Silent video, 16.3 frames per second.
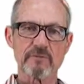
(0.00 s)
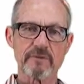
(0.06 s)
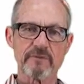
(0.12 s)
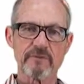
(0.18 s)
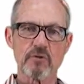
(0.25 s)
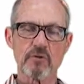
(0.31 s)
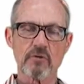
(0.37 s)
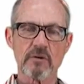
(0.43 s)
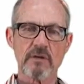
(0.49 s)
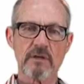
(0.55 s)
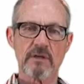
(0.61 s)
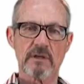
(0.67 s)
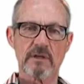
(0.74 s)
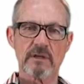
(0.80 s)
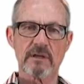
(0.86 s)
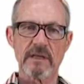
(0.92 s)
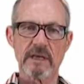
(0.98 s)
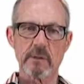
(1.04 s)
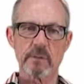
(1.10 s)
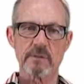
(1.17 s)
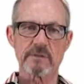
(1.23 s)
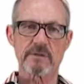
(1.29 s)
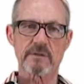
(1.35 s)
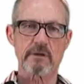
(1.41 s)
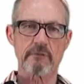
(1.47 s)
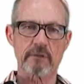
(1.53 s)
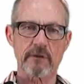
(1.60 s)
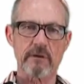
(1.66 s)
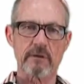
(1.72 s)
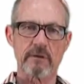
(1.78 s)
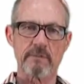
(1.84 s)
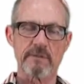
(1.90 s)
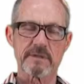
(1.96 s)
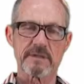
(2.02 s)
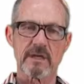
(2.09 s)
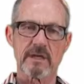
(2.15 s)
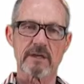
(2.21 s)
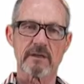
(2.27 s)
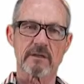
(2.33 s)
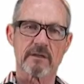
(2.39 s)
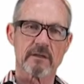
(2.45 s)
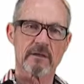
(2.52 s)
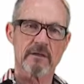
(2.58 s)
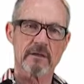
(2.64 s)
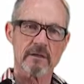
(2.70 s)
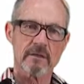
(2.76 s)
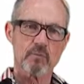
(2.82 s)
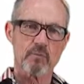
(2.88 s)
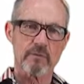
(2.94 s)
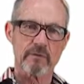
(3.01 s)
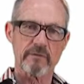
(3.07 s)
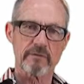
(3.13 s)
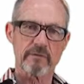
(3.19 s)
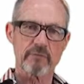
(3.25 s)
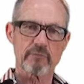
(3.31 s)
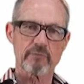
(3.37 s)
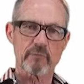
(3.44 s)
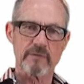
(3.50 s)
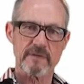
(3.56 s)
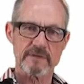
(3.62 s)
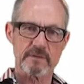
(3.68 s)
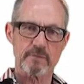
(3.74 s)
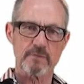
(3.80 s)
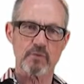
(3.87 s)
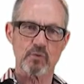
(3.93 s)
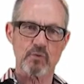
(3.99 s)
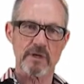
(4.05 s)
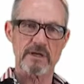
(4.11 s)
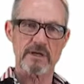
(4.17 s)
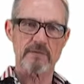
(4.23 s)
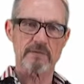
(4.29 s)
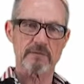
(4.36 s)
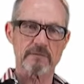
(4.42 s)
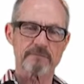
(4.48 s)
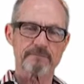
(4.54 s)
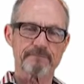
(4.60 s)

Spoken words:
before, Language Curriculum Design, with Professor Paul Nation.